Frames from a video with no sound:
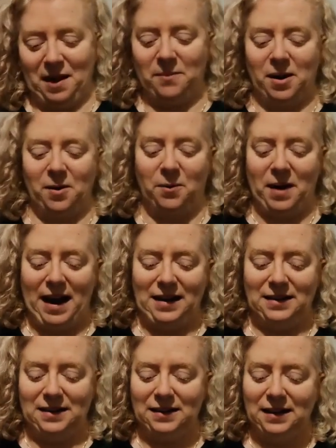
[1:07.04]
I'm going to
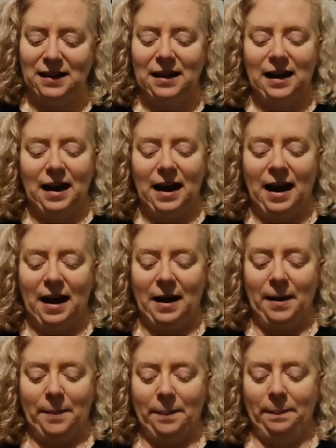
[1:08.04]
wait.
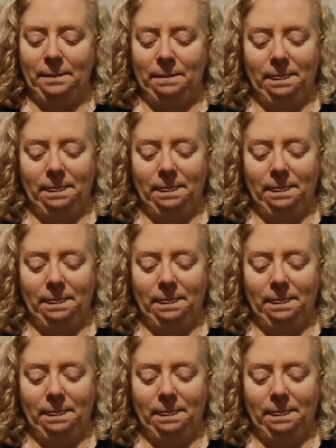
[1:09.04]
Um,